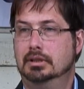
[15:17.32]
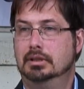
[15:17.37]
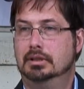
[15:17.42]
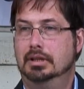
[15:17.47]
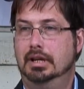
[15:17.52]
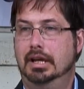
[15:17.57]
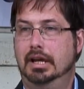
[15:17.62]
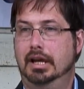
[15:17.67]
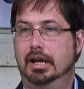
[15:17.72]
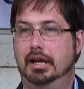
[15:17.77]

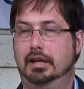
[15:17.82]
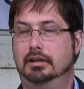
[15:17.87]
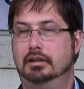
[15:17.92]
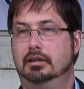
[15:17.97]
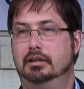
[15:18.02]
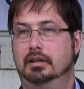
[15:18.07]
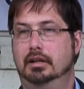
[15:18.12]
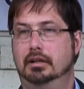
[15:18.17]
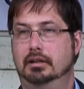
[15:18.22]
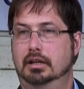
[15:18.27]

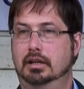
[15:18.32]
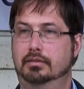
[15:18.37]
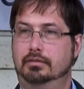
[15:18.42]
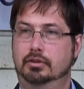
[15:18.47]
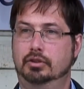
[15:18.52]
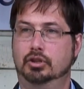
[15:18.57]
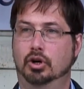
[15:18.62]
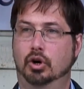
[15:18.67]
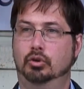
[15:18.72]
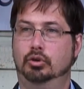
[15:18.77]
And if
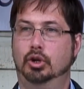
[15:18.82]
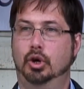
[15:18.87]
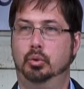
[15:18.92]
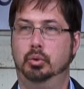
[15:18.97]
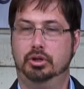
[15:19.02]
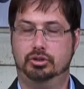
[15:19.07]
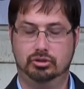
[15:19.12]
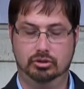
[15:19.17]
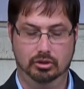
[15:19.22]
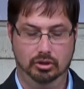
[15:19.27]
you don't know
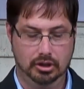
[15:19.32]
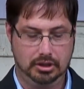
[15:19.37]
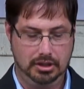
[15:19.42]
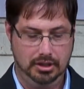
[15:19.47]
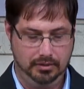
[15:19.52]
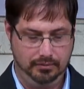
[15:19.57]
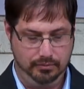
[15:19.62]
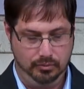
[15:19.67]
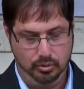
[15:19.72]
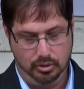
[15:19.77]
what you're
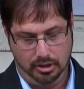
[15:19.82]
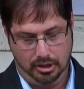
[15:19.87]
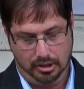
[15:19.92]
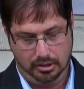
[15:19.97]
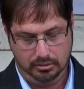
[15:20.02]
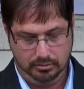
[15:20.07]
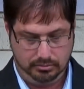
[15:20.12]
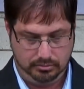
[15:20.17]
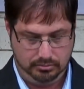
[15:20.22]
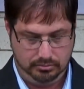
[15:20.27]
looking
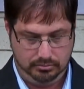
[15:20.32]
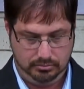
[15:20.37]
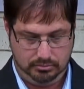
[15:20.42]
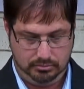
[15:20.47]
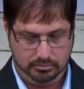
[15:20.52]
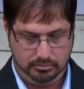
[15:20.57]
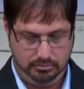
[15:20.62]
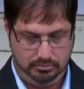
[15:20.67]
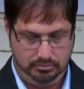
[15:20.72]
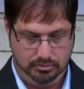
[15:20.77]
for,
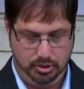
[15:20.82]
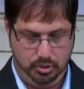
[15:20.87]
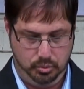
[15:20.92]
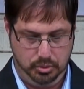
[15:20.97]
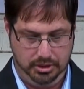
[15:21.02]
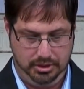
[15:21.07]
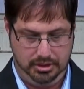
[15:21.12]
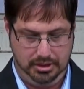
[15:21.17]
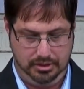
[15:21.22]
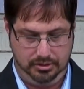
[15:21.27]
you
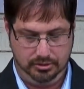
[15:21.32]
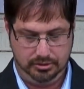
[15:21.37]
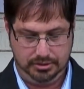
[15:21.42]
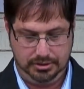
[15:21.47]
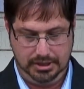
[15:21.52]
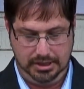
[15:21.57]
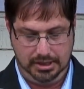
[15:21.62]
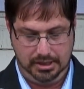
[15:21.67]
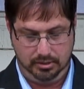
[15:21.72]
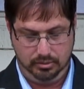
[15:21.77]
wouldn't
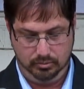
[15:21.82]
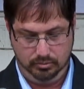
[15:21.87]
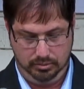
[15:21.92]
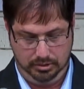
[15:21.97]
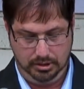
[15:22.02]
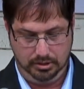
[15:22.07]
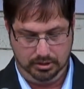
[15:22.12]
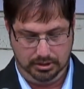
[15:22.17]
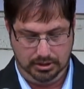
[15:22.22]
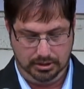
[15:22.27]

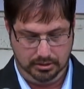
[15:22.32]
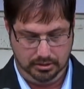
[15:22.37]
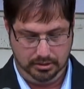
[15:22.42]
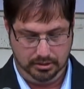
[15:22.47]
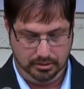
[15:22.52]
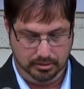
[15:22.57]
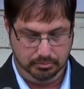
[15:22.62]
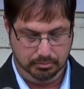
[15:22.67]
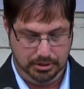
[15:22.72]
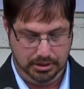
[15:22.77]

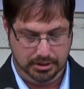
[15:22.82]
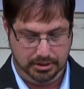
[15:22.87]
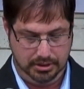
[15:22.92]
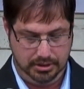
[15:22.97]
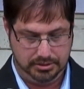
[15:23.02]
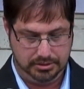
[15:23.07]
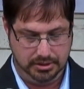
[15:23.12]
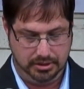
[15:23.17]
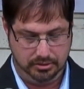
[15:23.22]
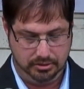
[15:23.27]
understand, but it
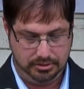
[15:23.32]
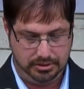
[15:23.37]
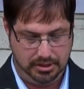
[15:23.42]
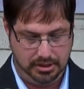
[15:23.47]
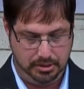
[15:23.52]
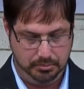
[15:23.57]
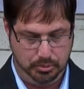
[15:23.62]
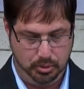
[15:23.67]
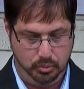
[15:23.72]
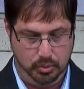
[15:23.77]
is
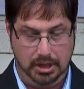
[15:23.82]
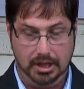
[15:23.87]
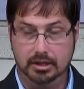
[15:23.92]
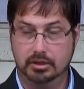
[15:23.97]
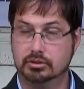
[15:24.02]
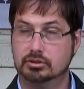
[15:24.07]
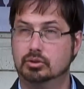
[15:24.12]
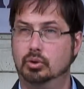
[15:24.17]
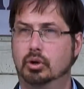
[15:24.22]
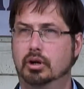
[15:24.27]
understandable why
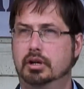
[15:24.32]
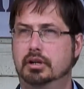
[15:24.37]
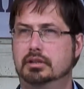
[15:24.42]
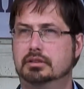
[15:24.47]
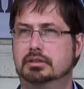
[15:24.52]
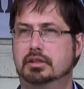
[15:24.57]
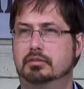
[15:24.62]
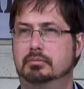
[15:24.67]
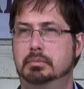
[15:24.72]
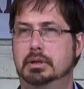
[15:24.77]

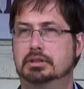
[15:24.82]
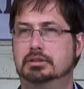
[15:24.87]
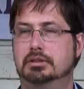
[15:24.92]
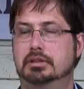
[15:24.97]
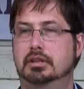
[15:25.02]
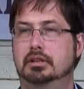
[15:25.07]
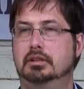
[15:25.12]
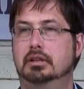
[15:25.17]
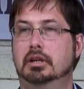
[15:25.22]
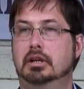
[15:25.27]
historians have missed
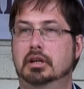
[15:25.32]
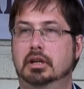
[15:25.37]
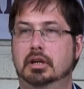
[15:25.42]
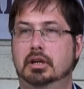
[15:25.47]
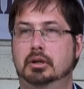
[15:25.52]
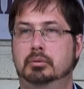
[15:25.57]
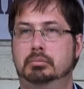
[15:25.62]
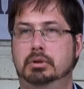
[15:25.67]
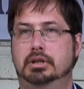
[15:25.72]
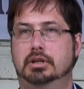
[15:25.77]
it,
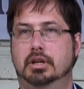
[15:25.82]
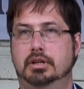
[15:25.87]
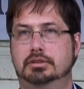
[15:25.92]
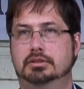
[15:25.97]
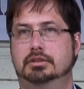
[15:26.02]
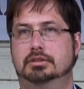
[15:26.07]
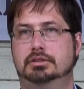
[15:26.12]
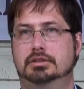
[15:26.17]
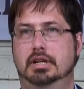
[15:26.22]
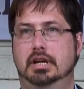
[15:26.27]
because
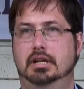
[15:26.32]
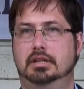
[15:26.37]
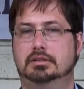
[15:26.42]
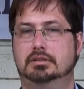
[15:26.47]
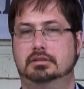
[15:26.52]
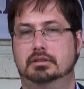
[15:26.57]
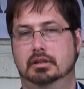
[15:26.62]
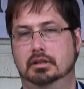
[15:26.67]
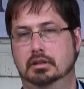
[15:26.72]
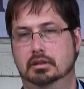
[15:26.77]
it
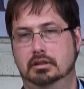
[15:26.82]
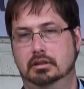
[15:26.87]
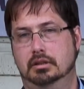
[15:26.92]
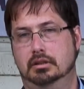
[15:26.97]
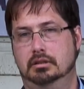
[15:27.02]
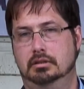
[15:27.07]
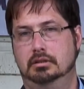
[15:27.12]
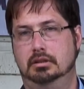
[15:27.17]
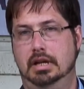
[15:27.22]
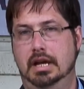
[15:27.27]
says,
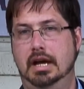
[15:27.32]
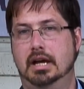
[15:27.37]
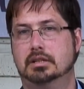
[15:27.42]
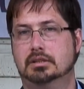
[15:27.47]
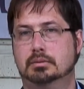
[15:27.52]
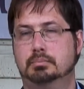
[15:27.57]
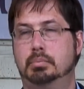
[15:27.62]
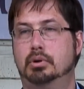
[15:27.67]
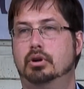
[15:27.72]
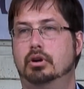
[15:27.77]

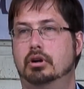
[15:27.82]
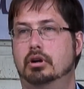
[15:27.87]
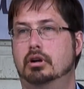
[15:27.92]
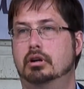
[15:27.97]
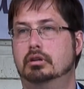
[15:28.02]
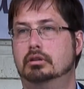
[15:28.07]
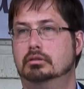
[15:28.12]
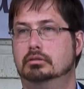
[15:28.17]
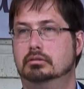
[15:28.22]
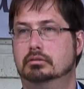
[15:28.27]
as
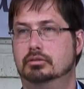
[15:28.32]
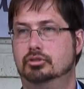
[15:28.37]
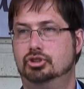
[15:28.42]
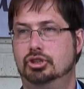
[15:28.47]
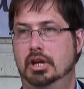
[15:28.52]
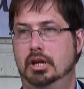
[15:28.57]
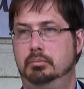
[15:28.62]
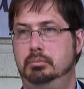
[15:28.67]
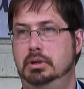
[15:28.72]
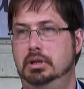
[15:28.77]
per
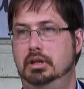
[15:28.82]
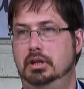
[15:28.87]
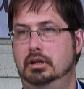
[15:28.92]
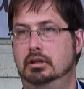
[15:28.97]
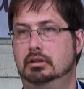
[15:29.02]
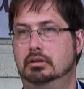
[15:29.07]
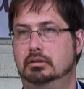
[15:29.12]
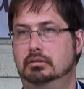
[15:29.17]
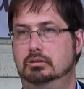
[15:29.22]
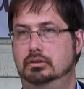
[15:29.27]

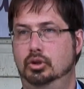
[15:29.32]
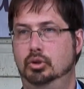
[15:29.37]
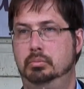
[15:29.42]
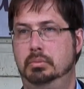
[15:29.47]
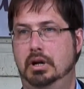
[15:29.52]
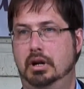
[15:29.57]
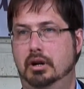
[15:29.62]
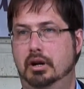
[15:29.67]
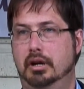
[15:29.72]
J.B. Newbury.